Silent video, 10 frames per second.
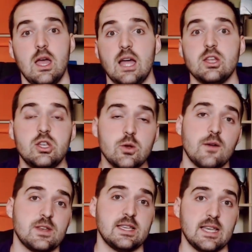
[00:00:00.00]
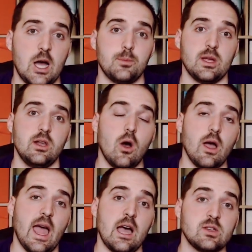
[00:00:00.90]
You do have to set up your
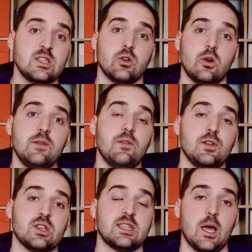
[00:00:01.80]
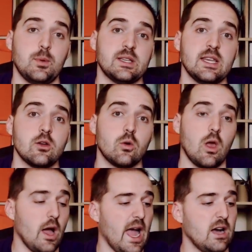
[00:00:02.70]
lighthouses, or even if you just set up a single
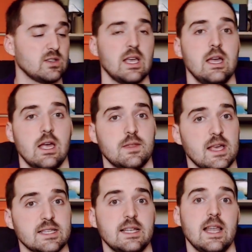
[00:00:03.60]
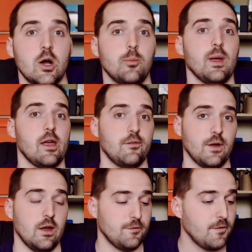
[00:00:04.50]
lighthouse, there's a little bit of
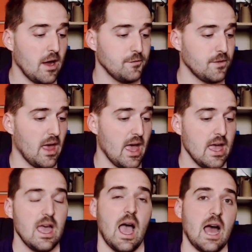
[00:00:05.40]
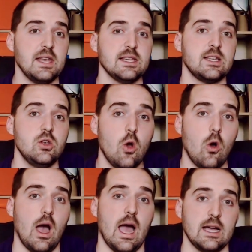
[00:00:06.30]
faff there, and it's not
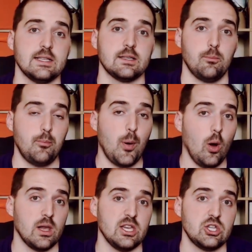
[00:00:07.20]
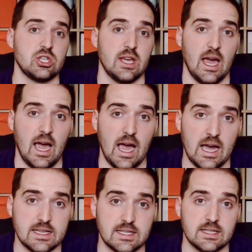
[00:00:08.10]
as polished as